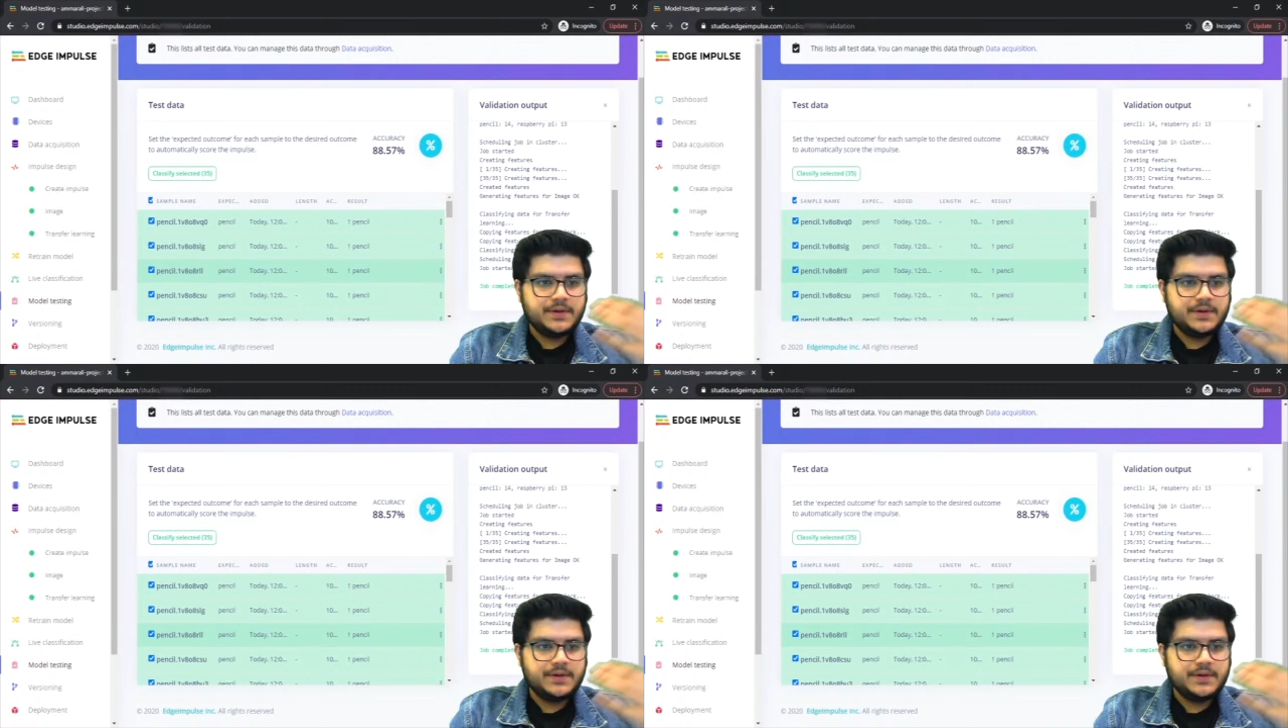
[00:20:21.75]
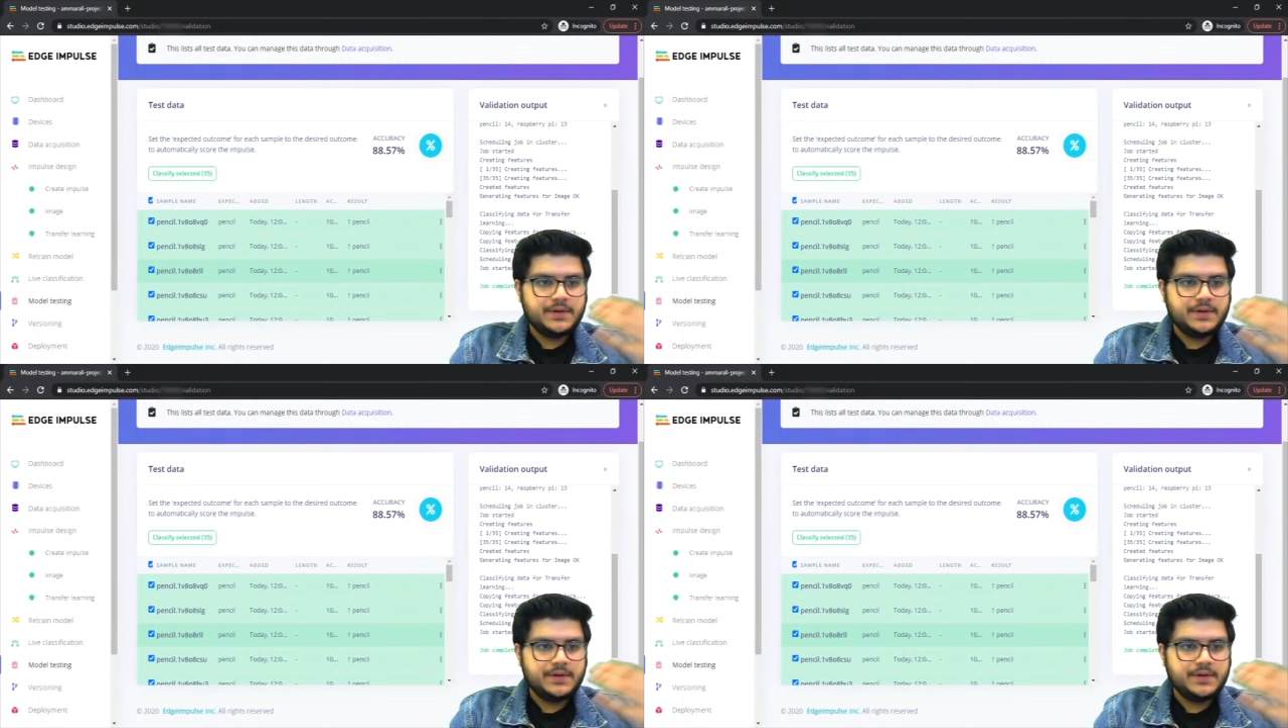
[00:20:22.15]
connect
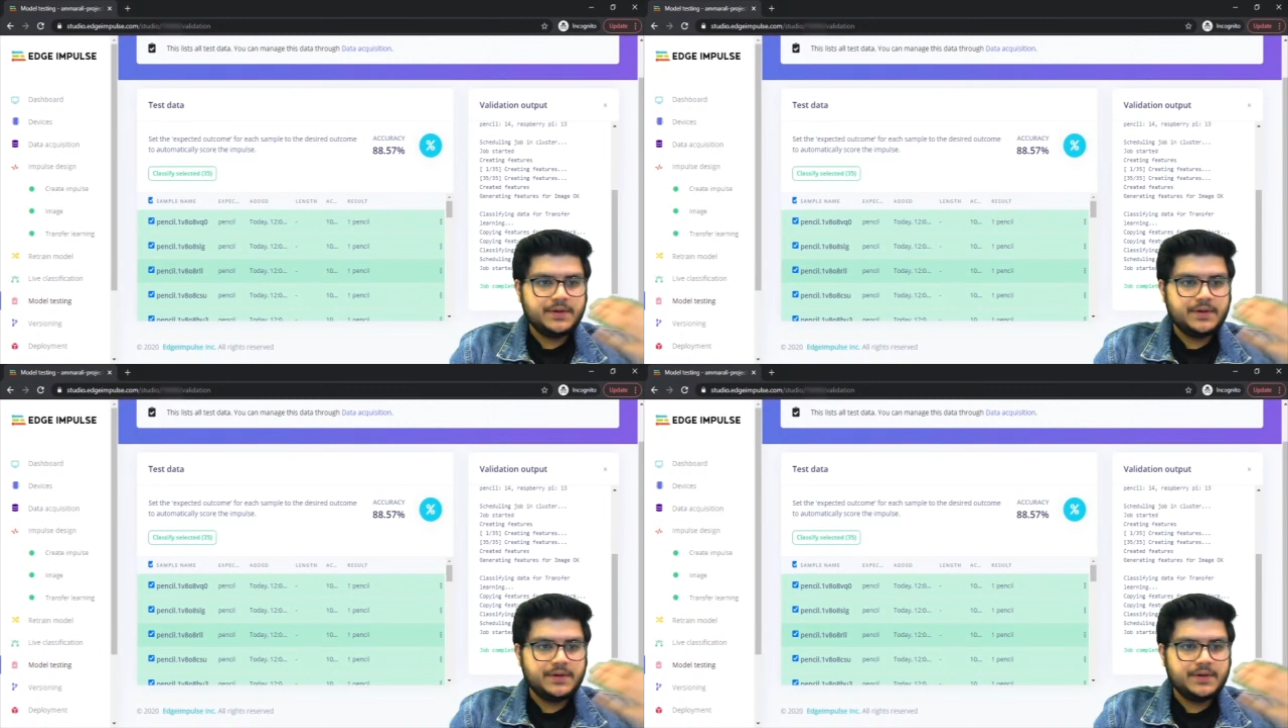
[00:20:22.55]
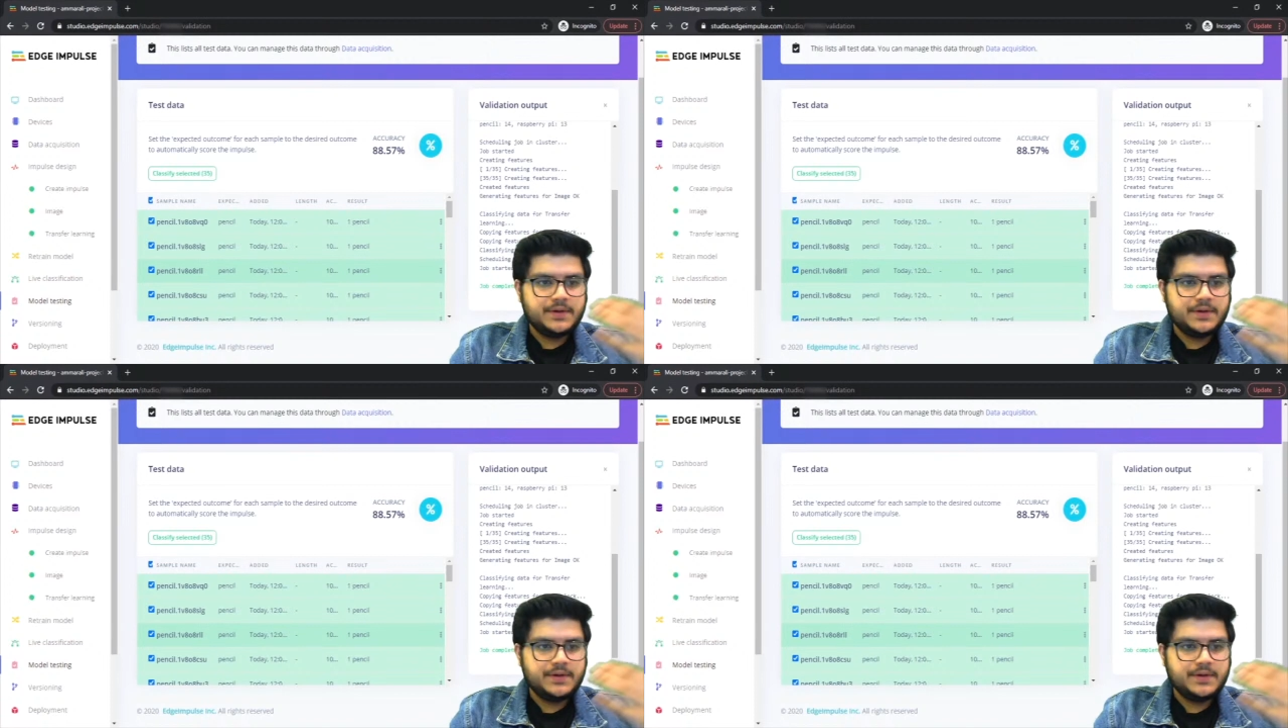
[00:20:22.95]
it to
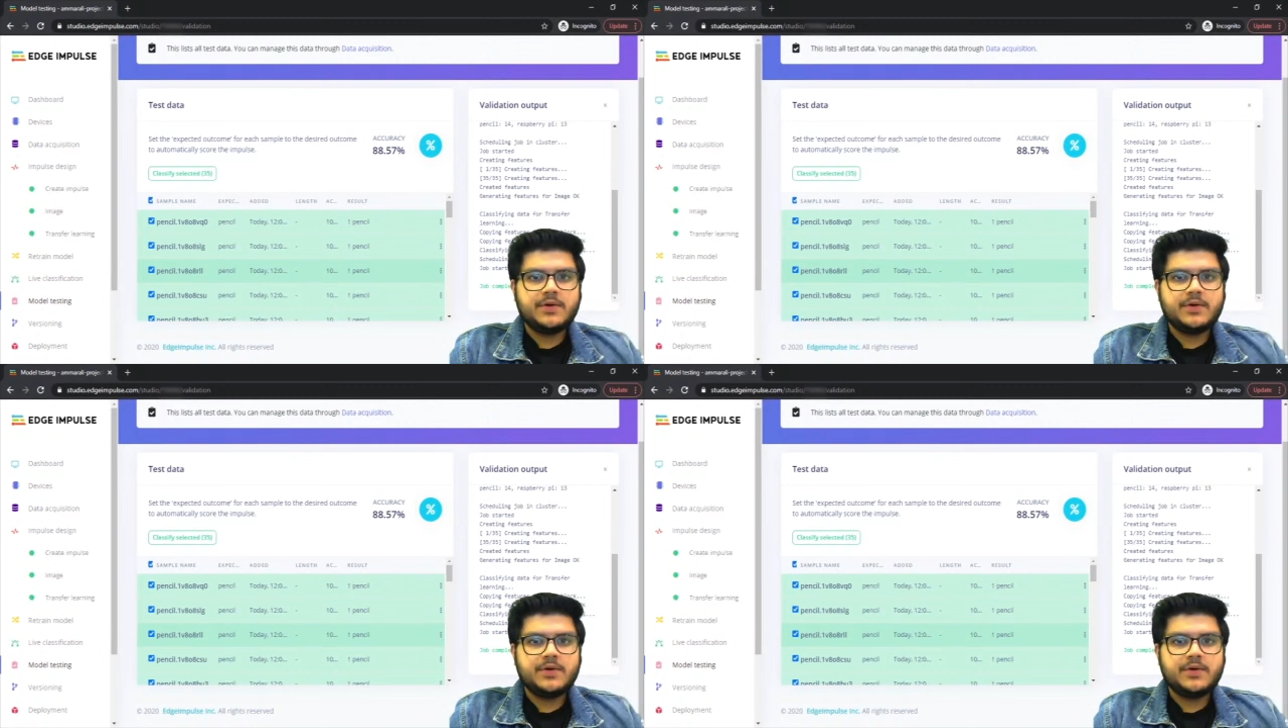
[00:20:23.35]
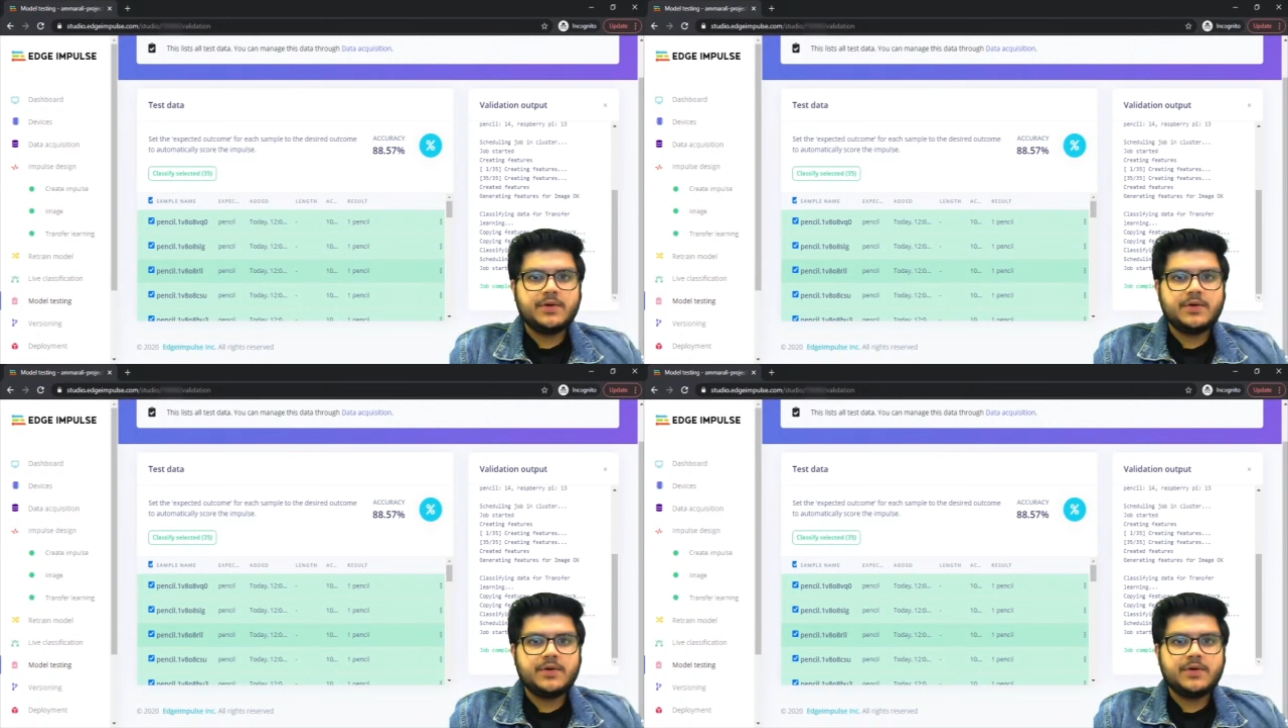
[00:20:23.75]

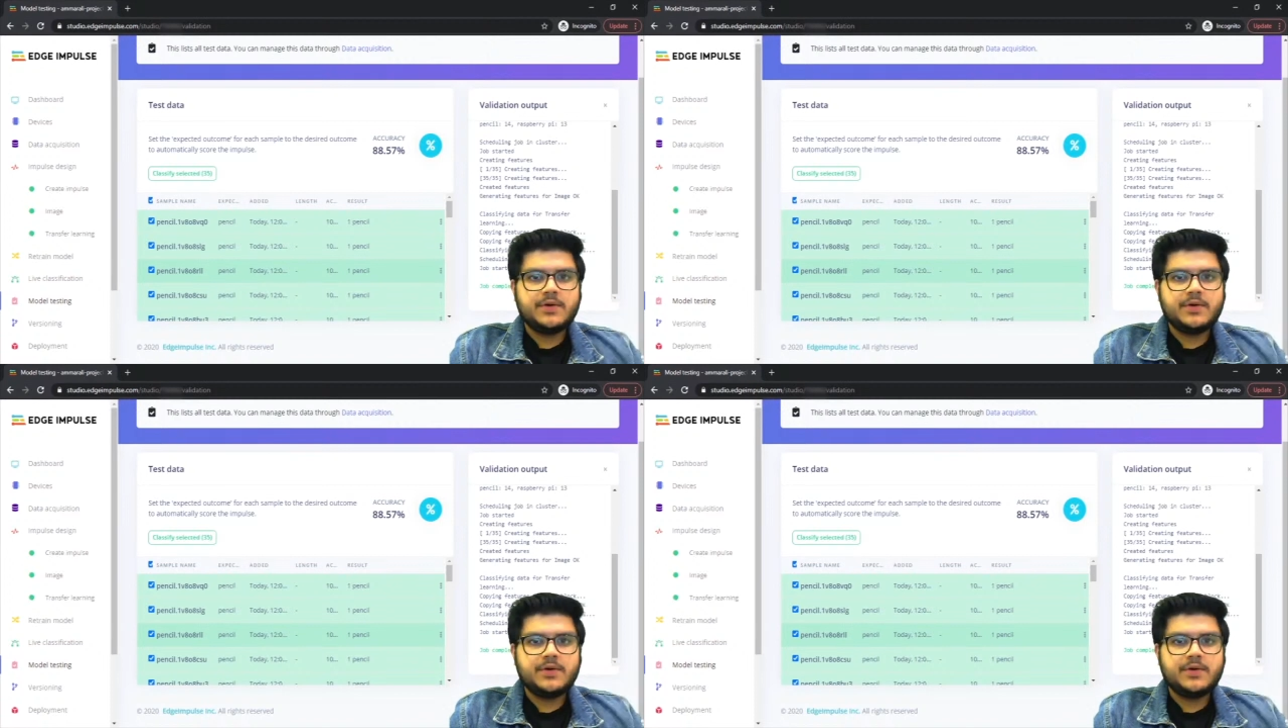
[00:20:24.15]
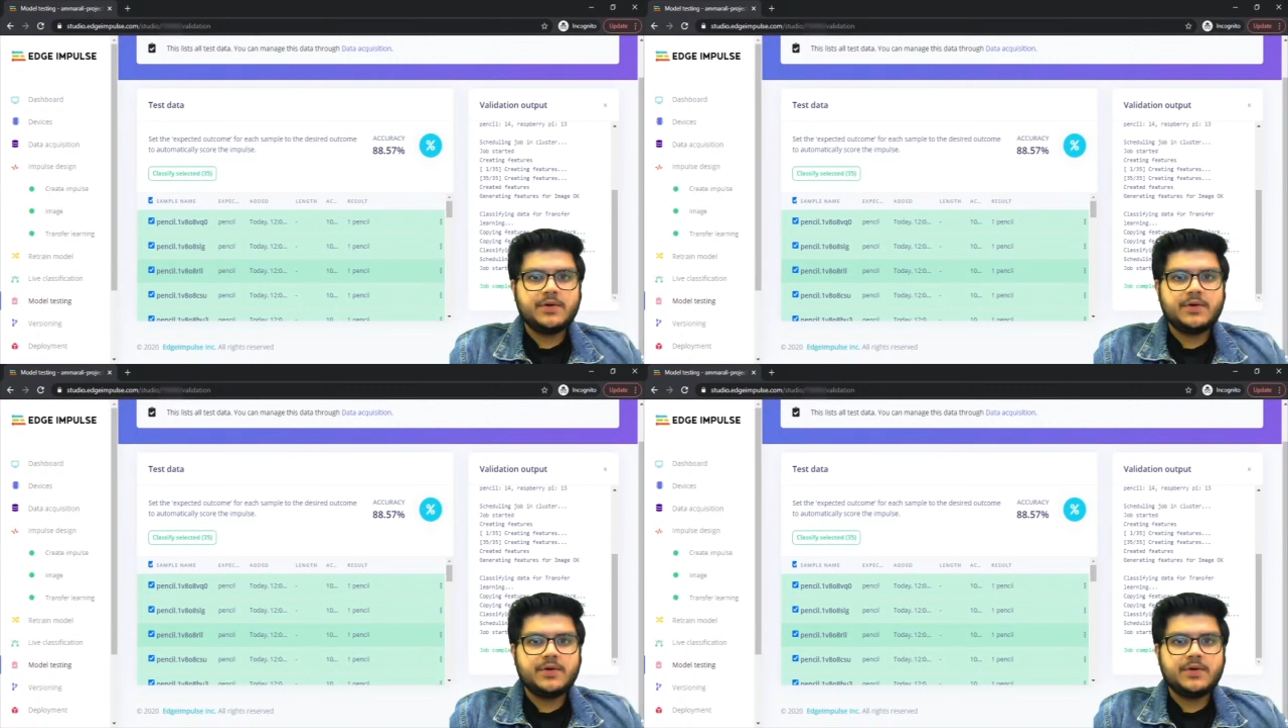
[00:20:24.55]
BalenaOS, CloudOS,
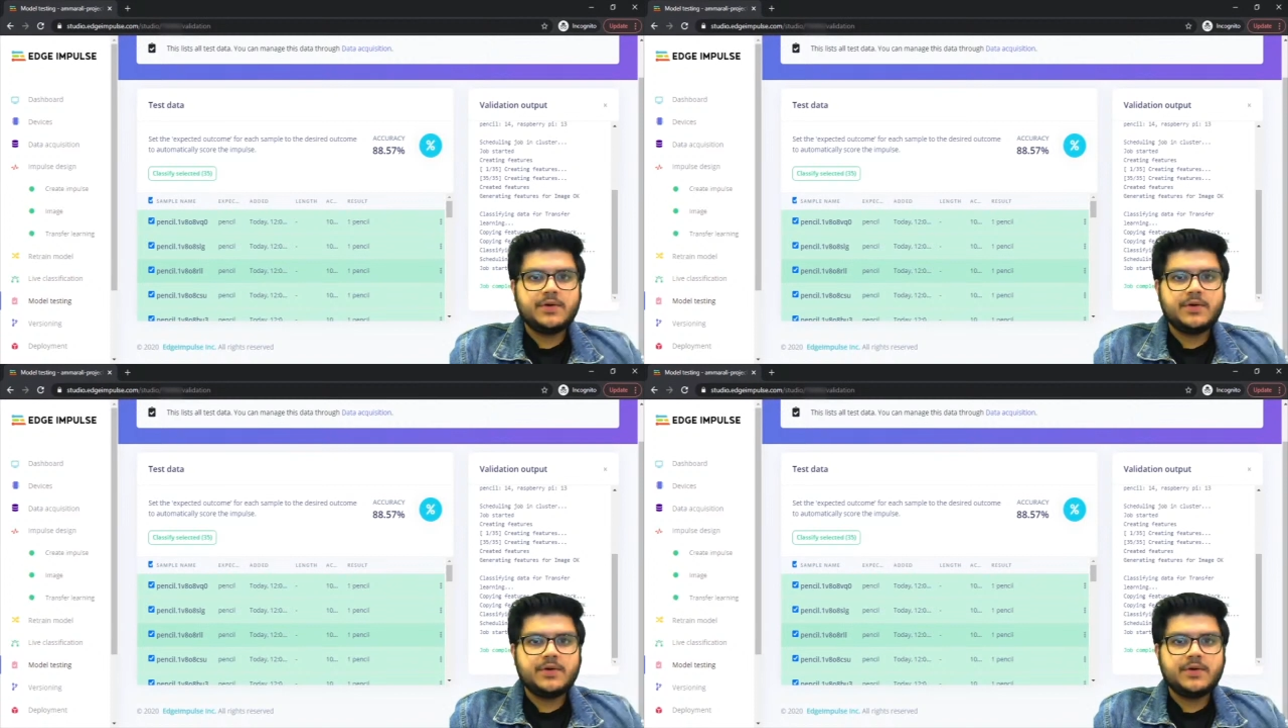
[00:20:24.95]
and then